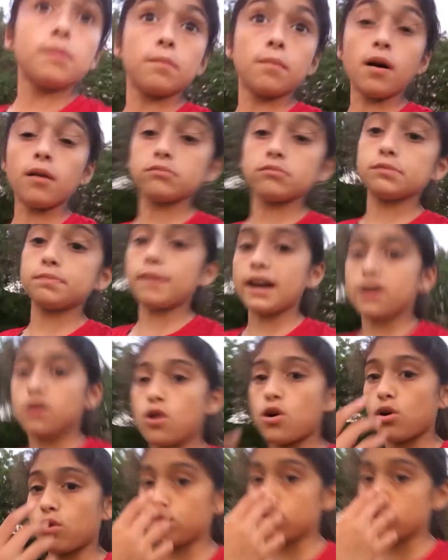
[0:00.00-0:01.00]
mom's back
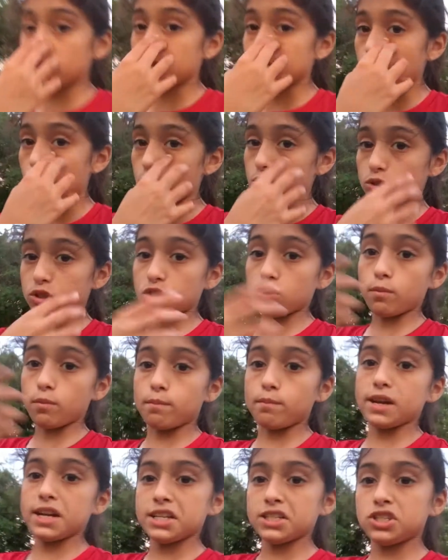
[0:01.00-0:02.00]
home. Let's go with some
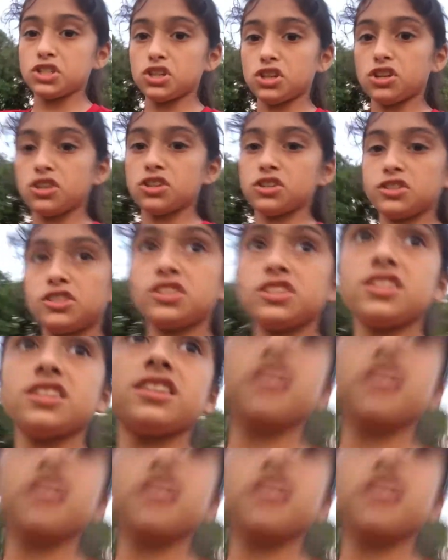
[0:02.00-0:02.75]
blizzards.